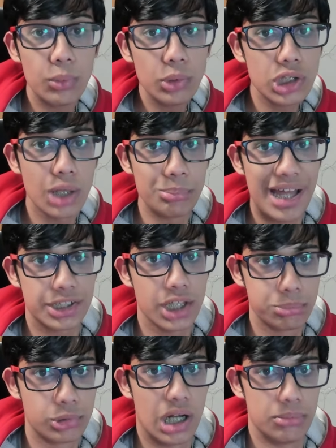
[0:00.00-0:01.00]
will come back,
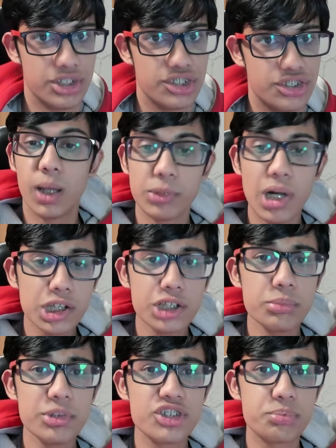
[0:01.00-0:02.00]
I promise. I'm not
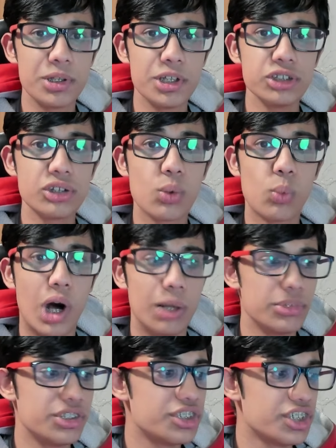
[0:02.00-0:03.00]
gonna be spinning the
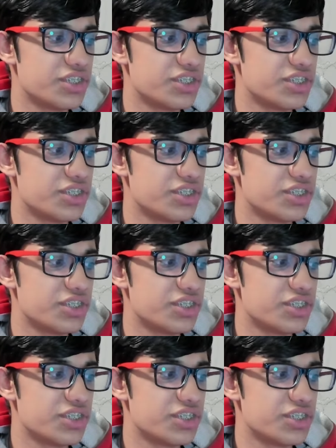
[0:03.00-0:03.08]
Guam in this